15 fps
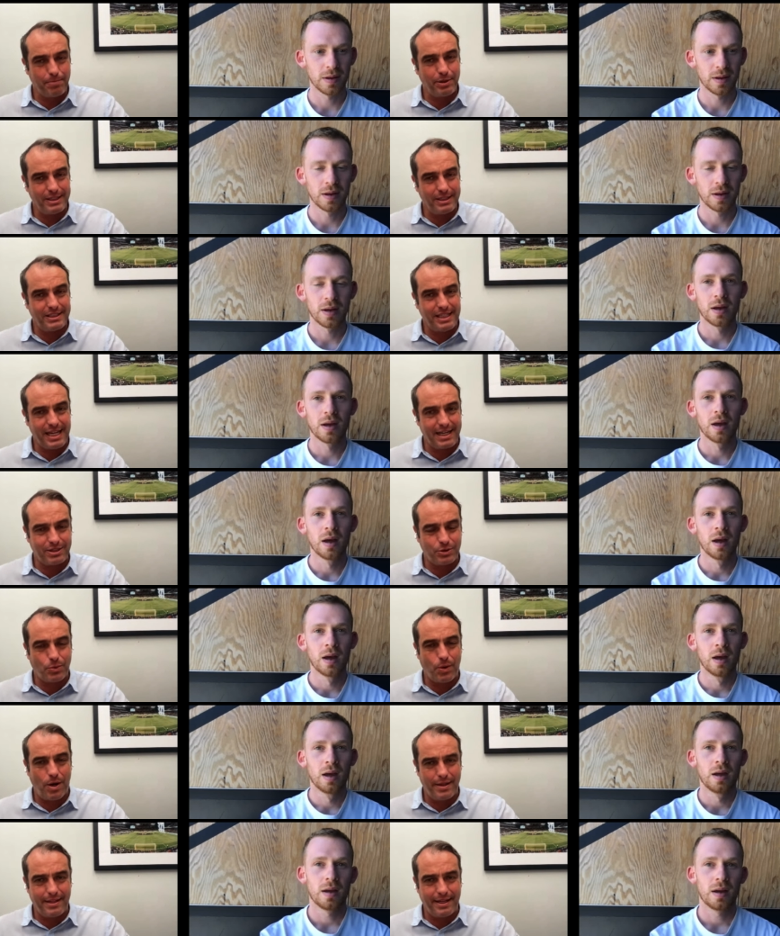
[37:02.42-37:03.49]
Speaker 1: that was a pretty
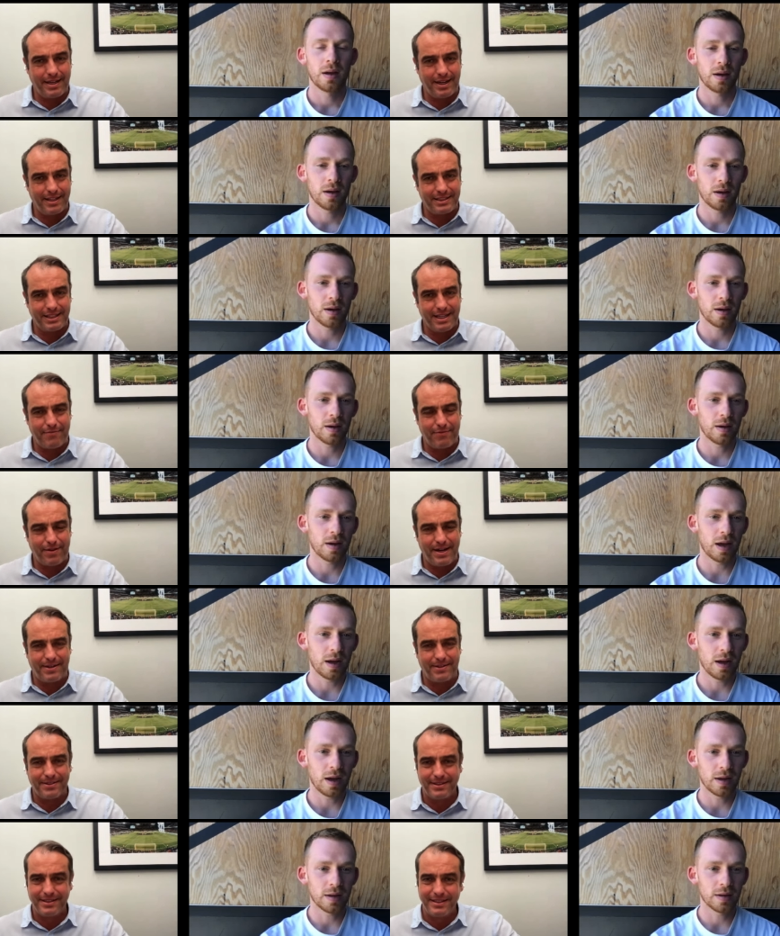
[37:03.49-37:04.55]
stacked squad that got to that
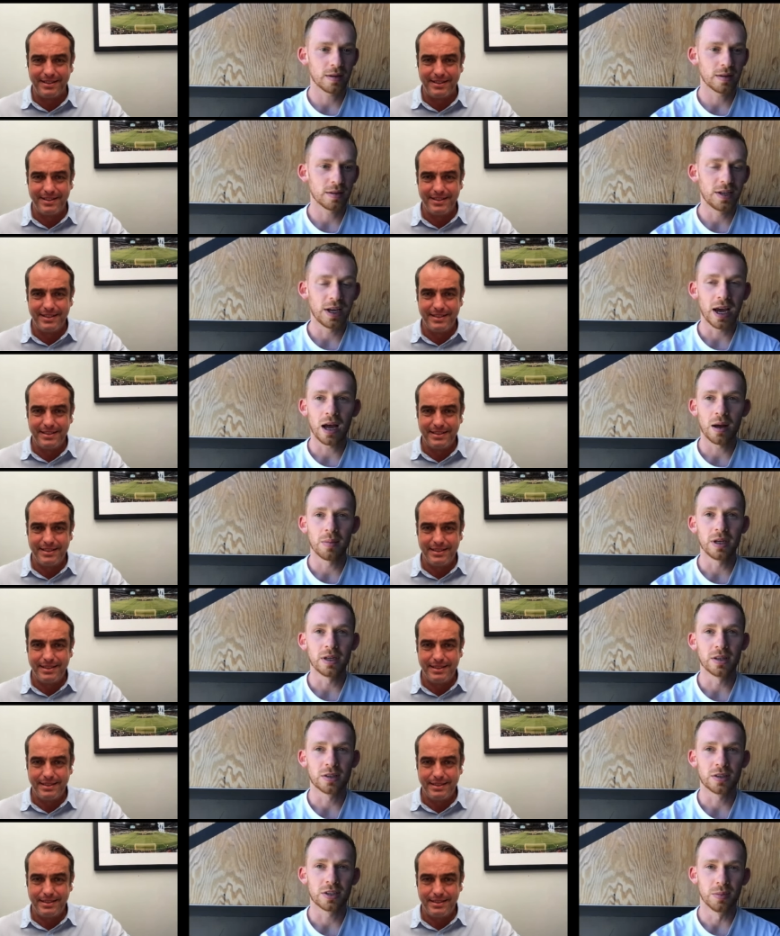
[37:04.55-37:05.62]
final.
Speaker 2: Yeah, I
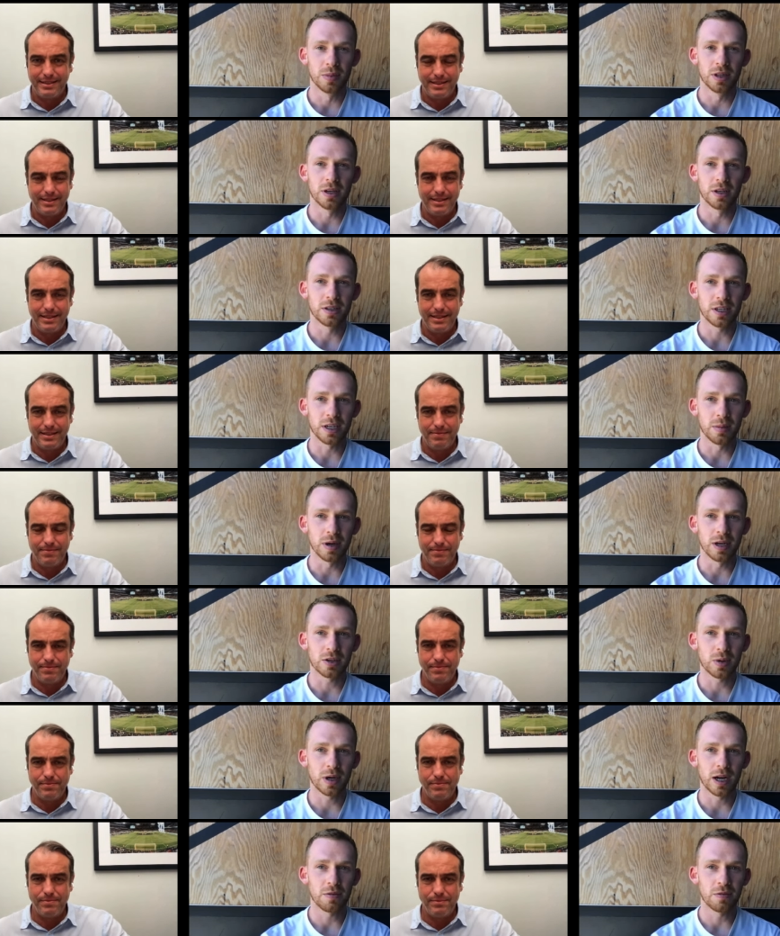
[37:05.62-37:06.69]
mean, some of the teammates
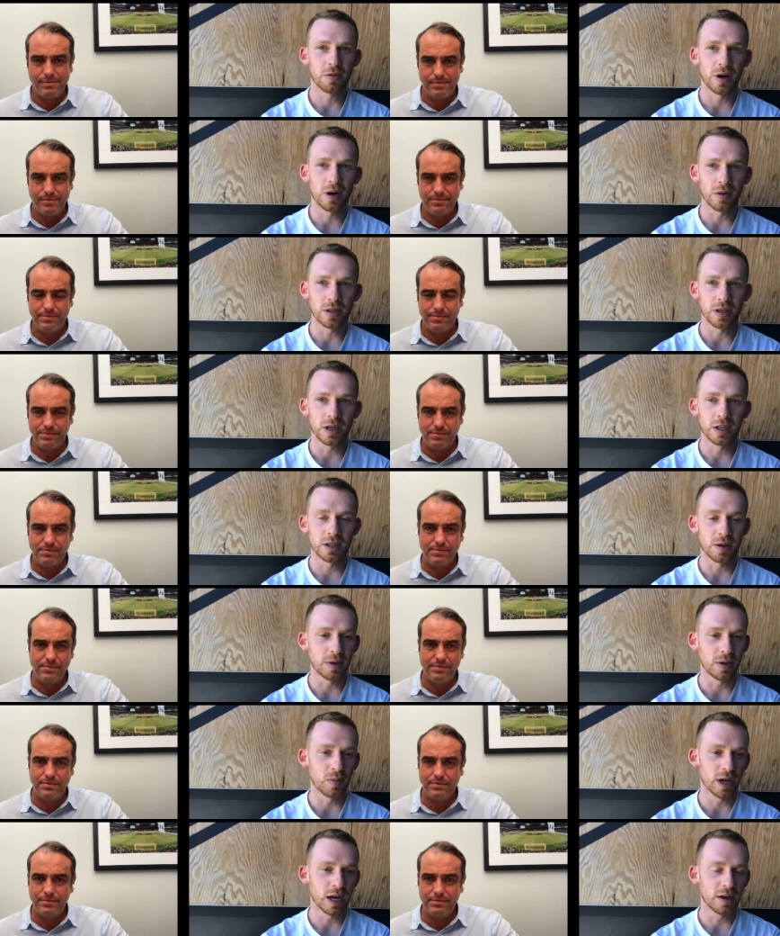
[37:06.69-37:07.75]
we had throughout the years. I
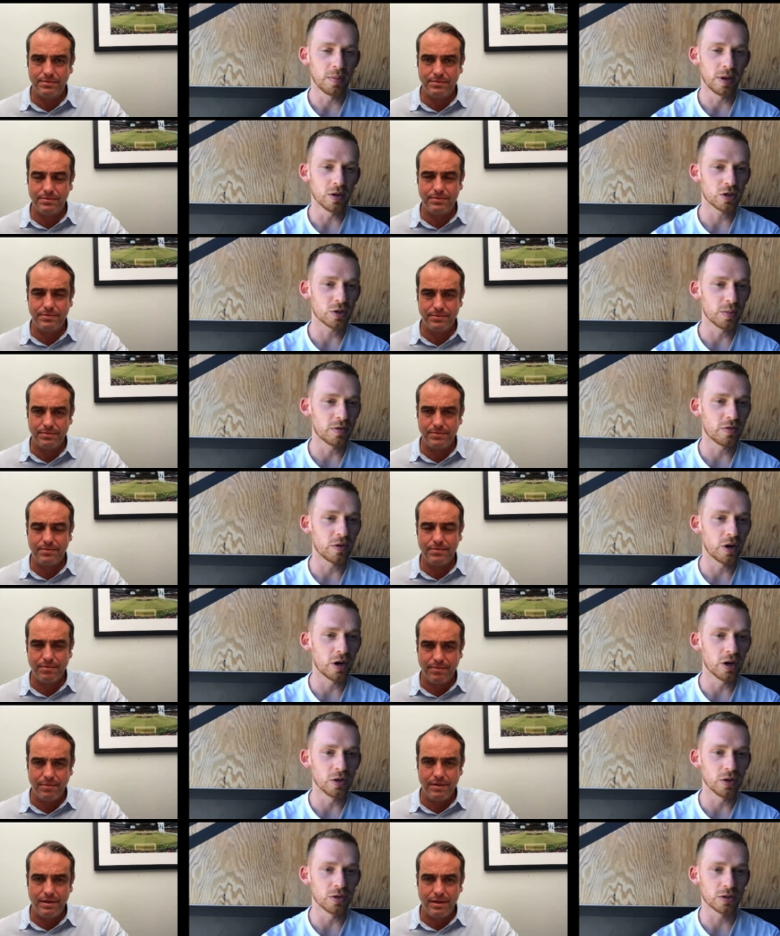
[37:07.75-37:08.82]
mean, we had Emile
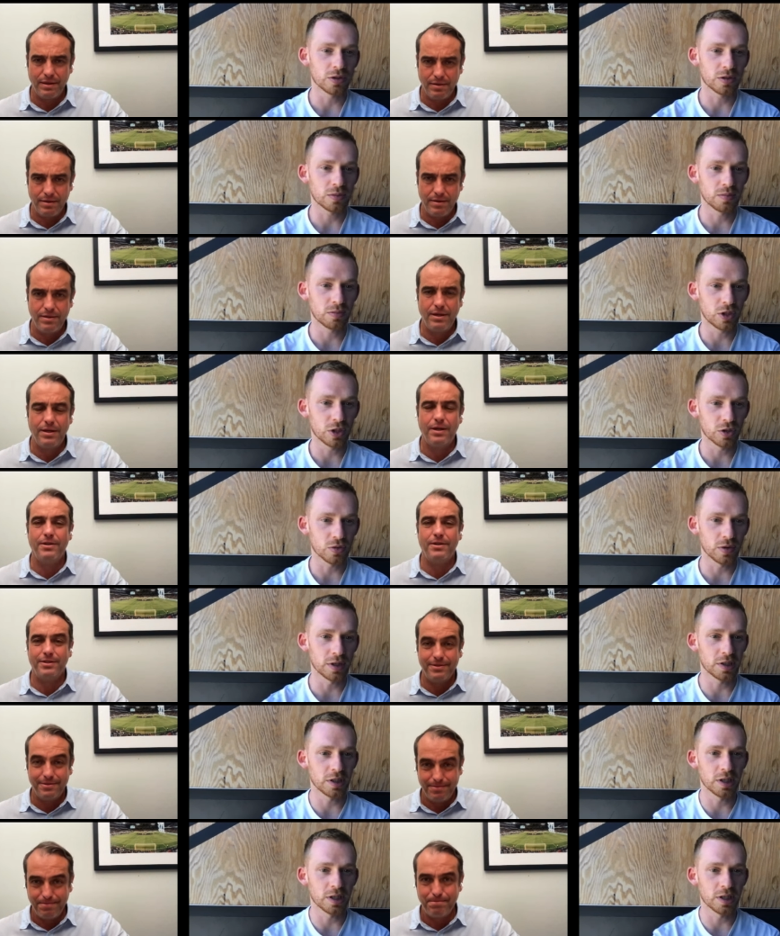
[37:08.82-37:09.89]
Smith-Rowe, who's just
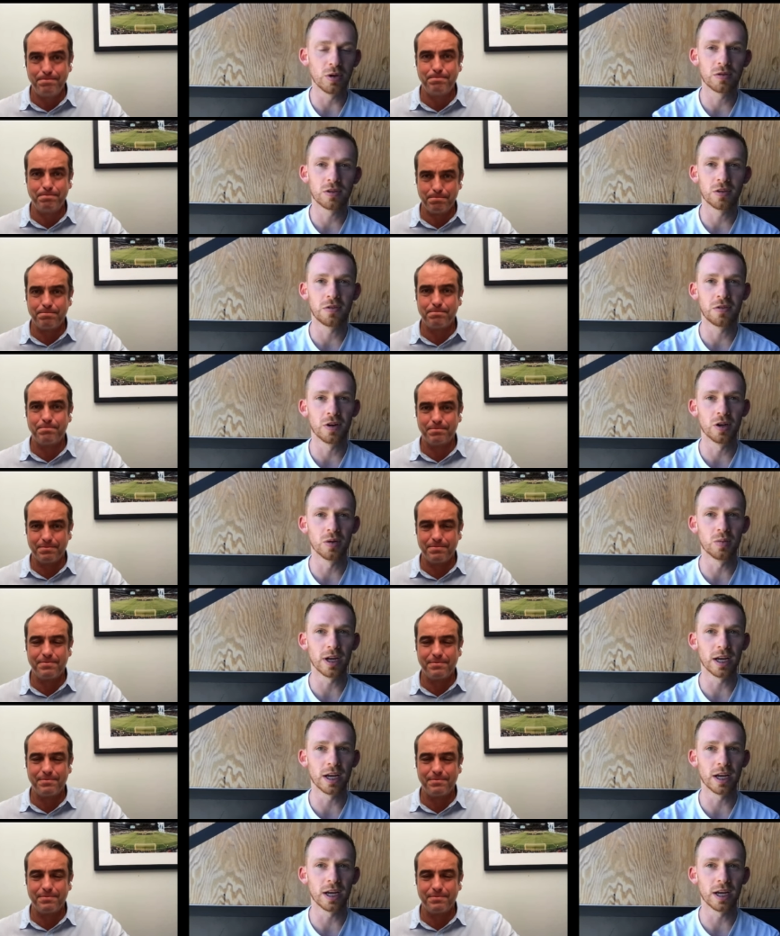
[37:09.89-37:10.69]
recently moved to Fulham.